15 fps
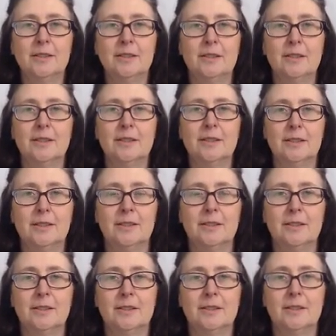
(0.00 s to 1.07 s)

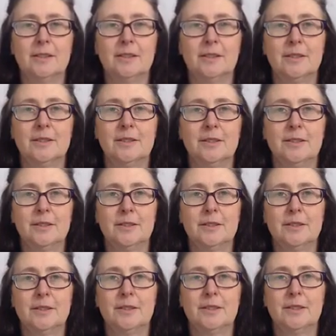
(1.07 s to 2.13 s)

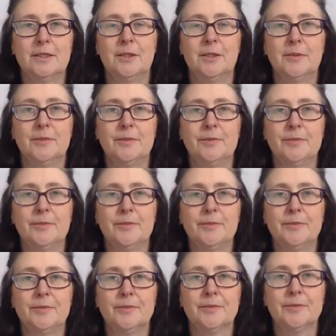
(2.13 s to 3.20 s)

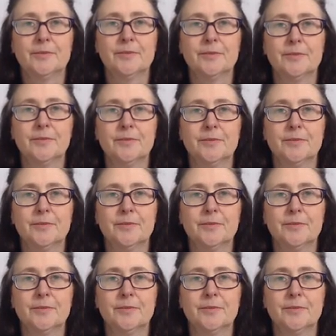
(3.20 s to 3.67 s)
The person shown says nothing.